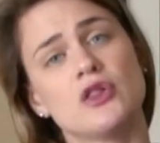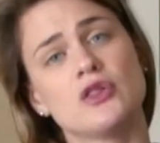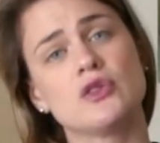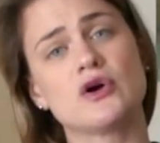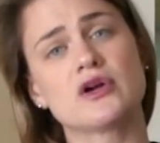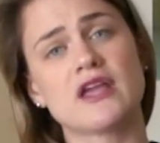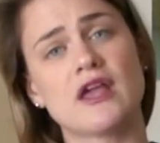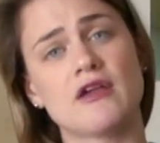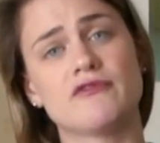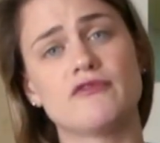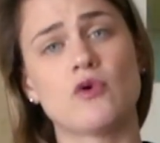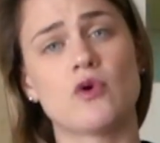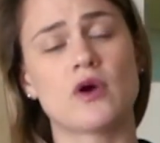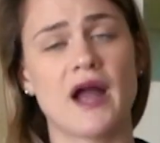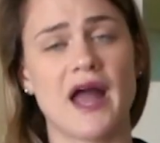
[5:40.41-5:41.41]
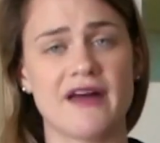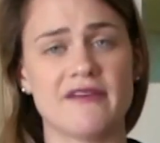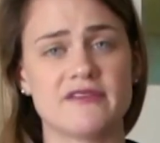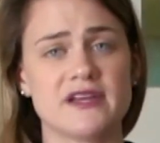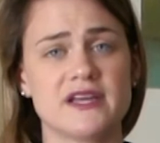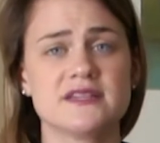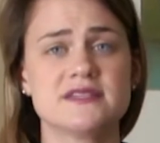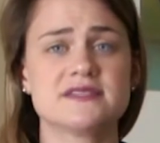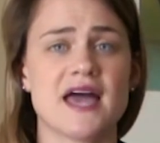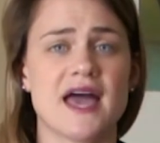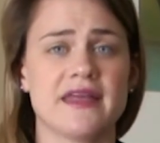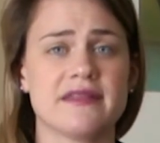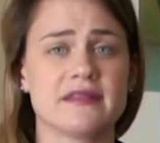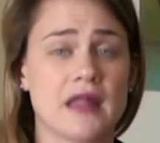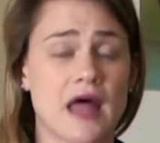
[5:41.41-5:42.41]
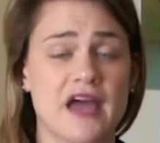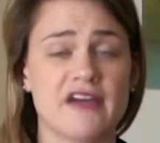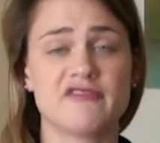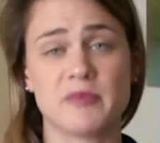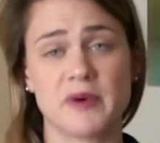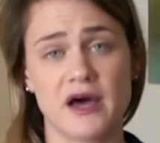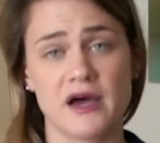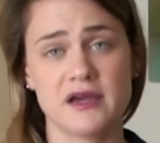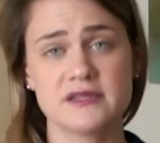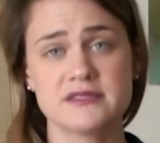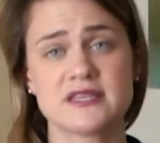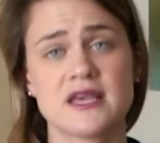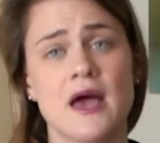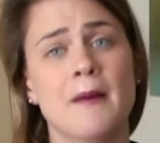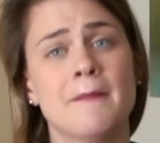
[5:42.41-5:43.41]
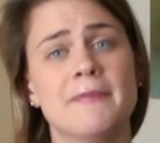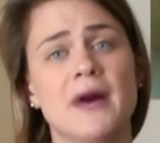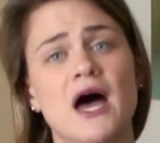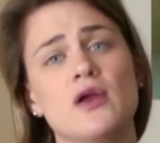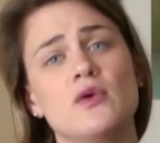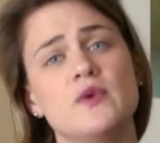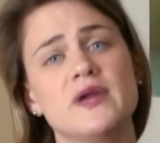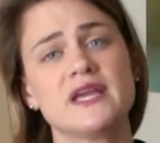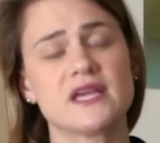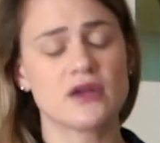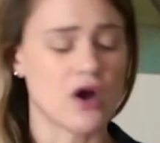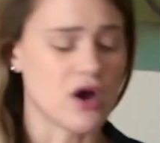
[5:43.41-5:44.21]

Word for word: looking for evidence and live bugs, but we can